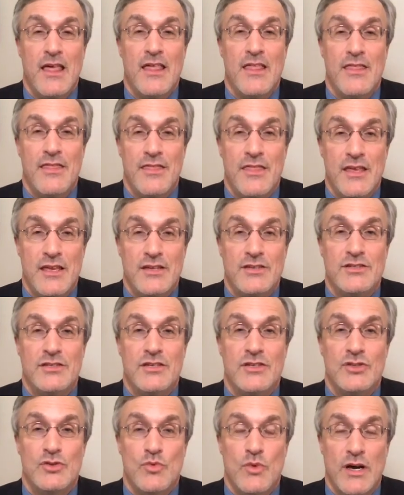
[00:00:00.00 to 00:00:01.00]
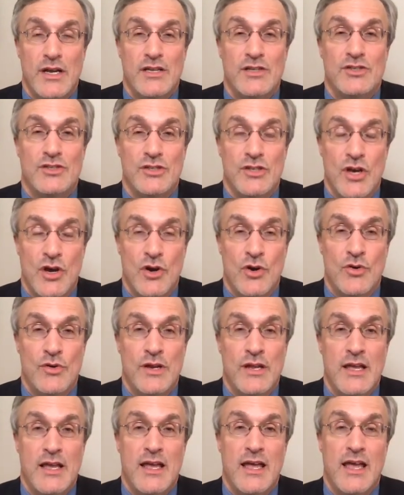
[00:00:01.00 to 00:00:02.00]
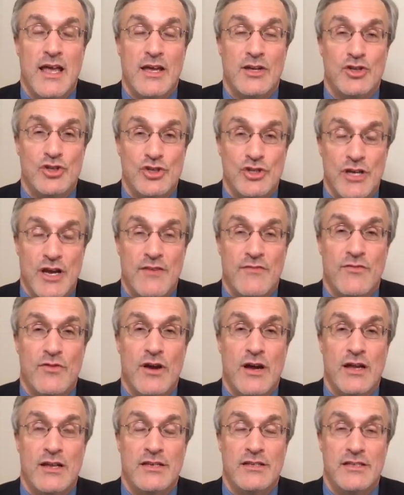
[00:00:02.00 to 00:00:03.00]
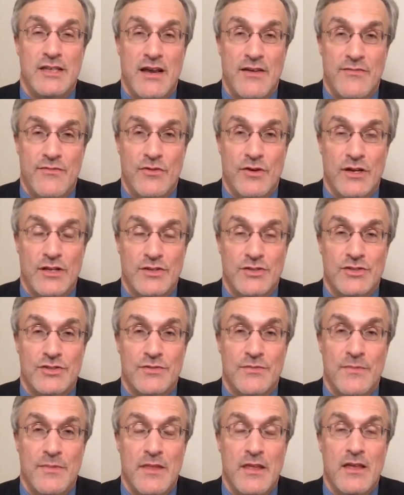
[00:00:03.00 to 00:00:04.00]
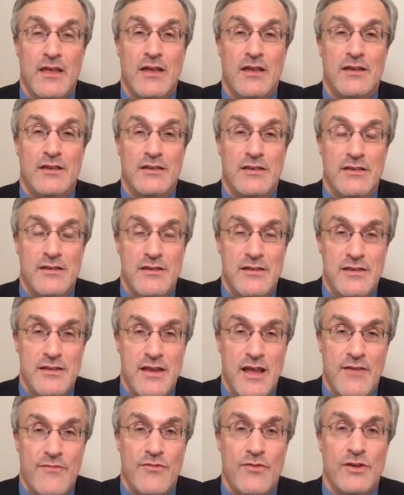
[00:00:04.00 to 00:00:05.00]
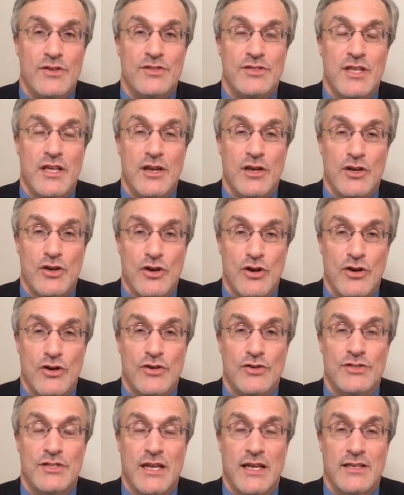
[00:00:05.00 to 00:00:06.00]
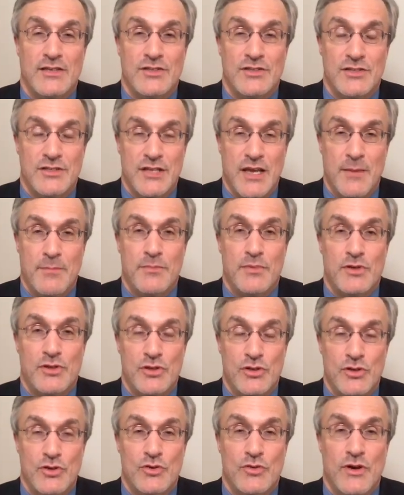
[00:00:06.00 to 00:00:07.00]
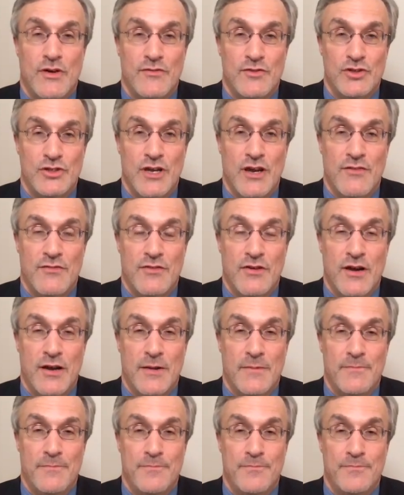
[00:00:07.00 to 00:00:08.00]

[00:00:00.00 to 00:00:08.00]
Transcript: This is what is known as Chevron Deference, deference that occurs at step 2 of Chevron.